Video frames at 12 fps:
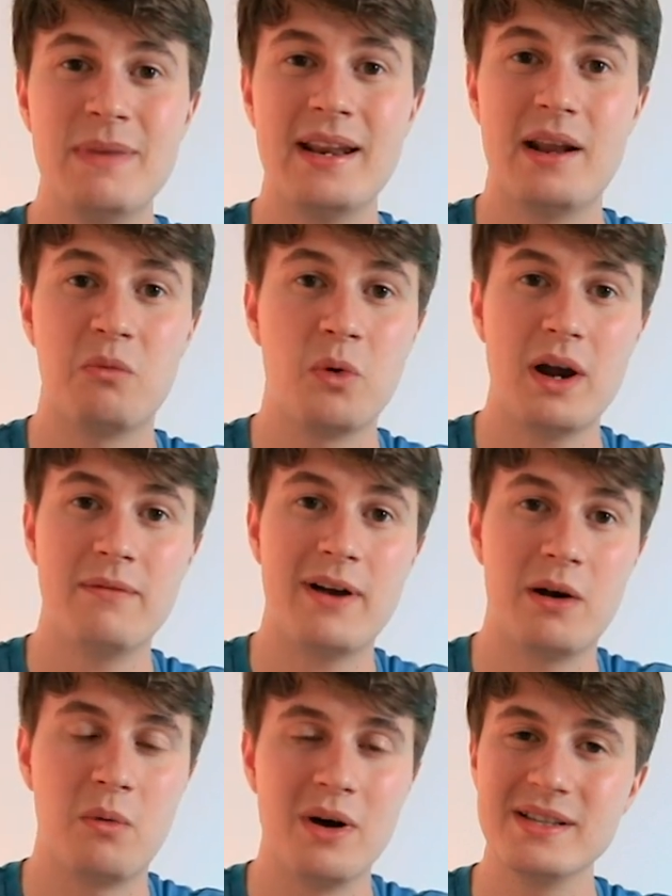meant that wherever
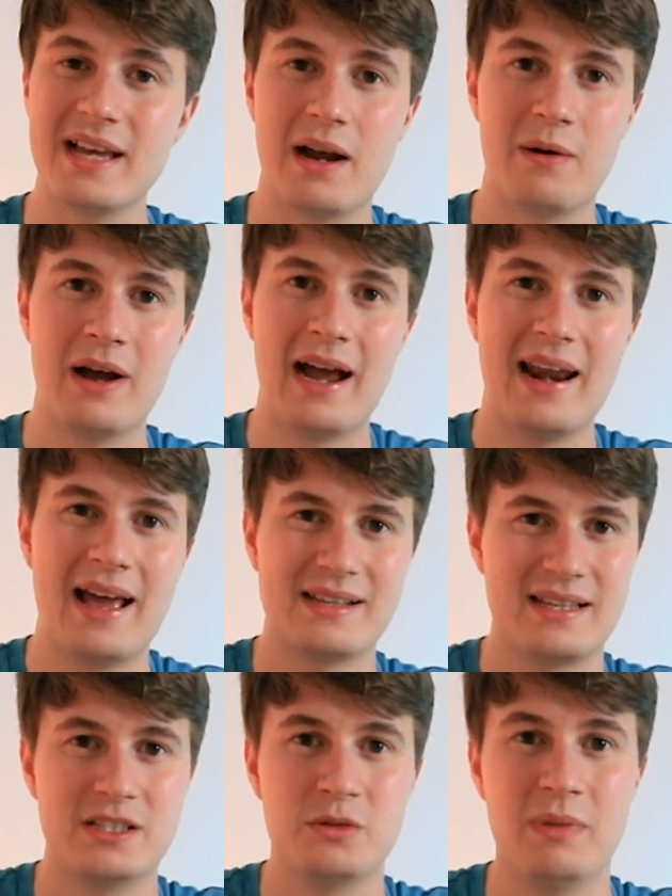I was, I had
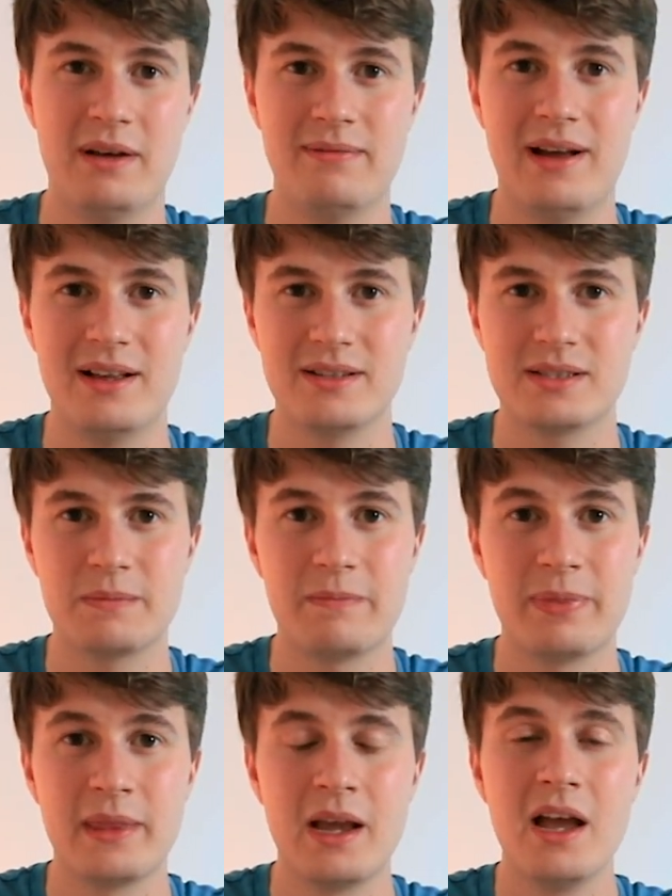access to my files.
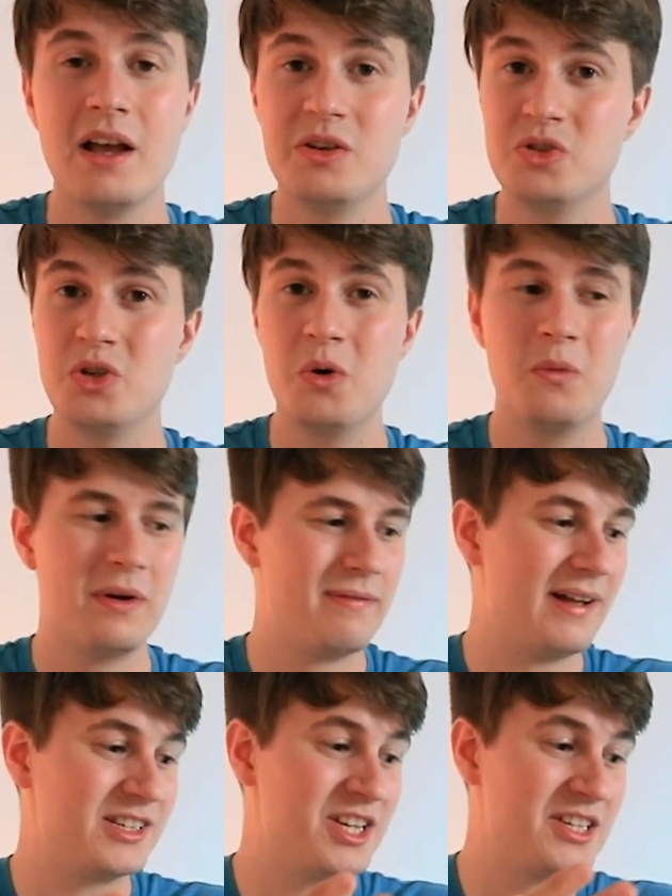So
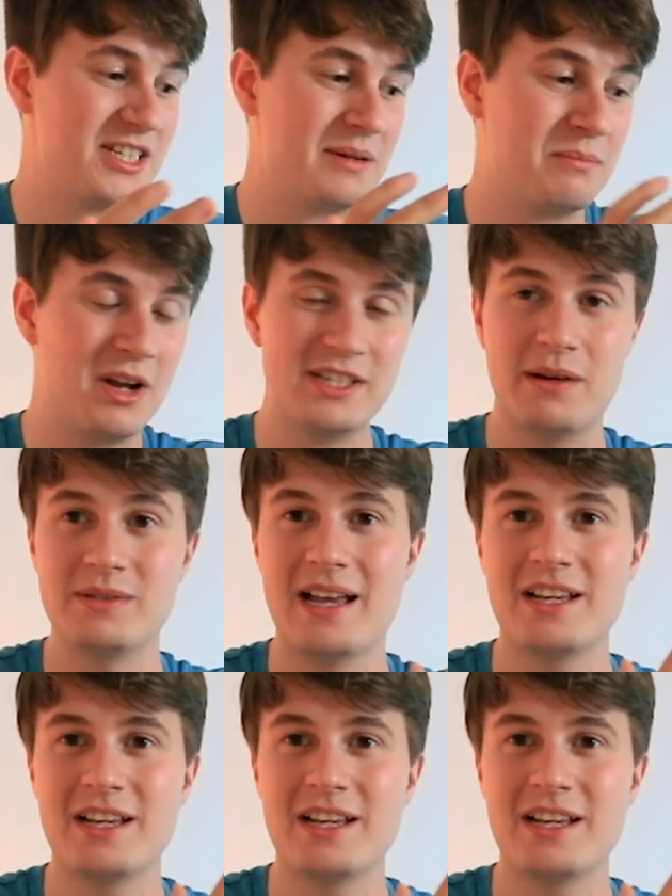without changing much, I was